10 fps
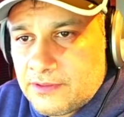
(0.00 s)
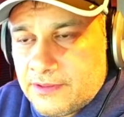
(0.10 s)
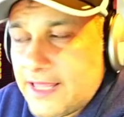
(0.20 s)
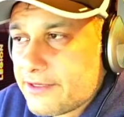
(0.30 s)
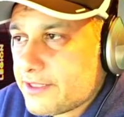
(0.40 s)

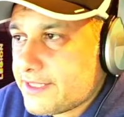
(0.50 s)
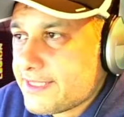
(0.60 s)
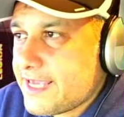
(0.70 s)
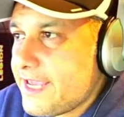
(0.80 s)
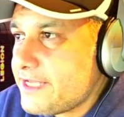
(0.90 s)
That
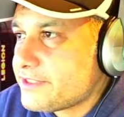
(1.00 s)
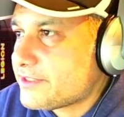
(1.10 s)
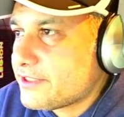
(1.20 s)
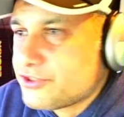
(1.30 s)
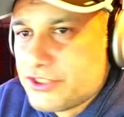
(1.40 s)
case
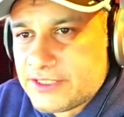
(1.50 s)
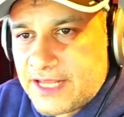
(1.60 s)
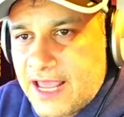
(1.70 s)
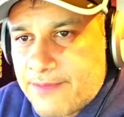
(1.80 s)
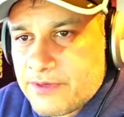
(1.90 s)
that just
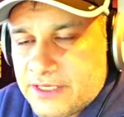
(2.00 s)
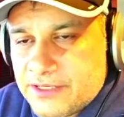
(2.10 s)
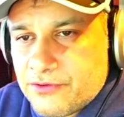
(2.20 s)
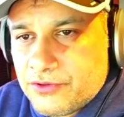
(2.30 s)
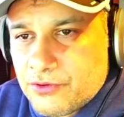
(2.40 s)
happened in
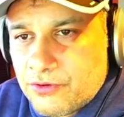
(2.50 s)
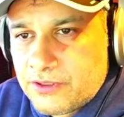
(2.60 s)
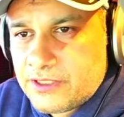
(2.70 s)
New York.